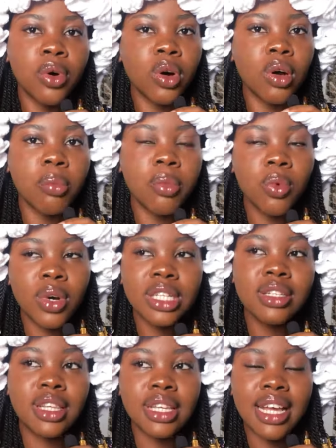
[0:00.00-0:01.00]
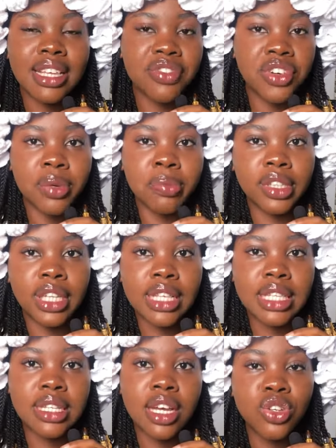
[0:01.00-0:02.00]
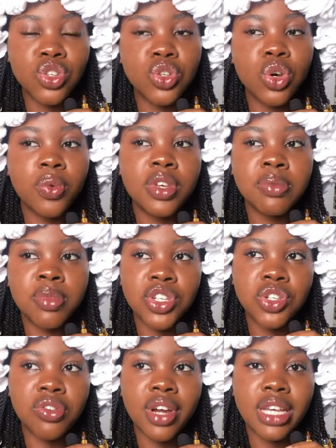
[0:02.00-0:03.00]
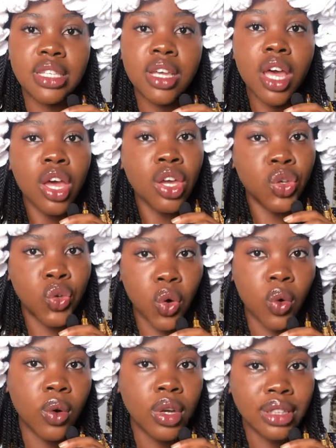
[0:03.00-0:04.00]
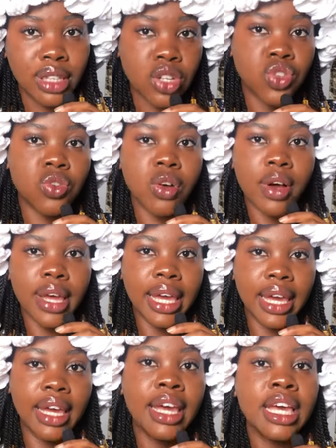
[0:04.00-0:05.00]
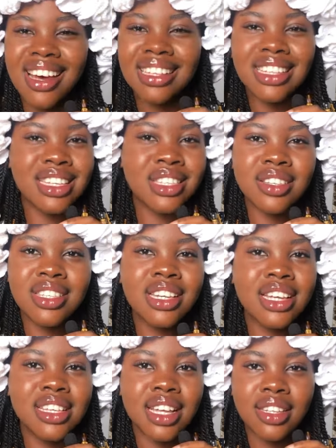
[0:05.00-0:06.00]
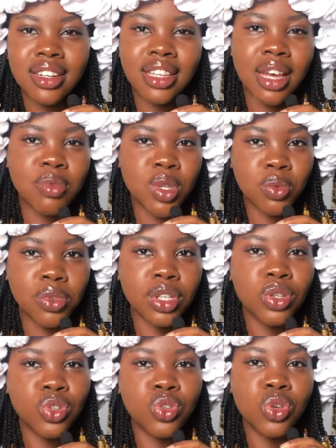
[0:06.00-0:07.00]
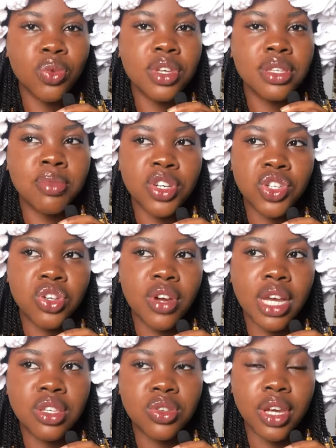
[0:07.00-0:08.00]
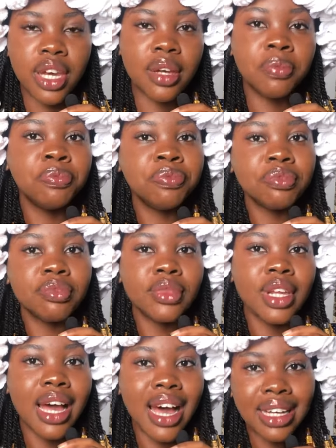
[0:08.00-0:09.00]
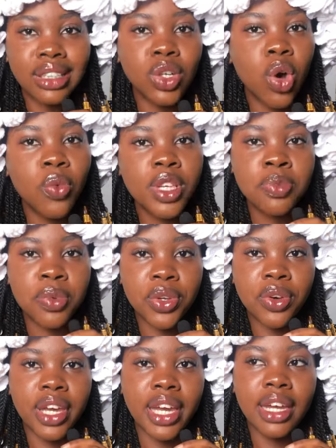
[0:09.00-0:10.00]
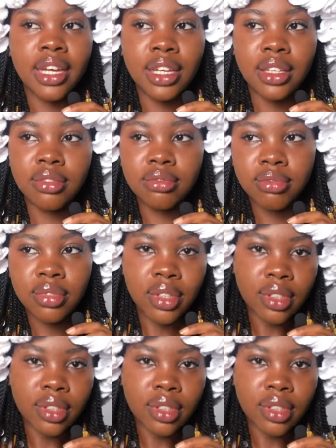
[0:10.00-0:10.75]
but one thing that is very important is that you should always moisturize your natural hair at least not less than three times a week you should always moisturize your hair and always put your hair in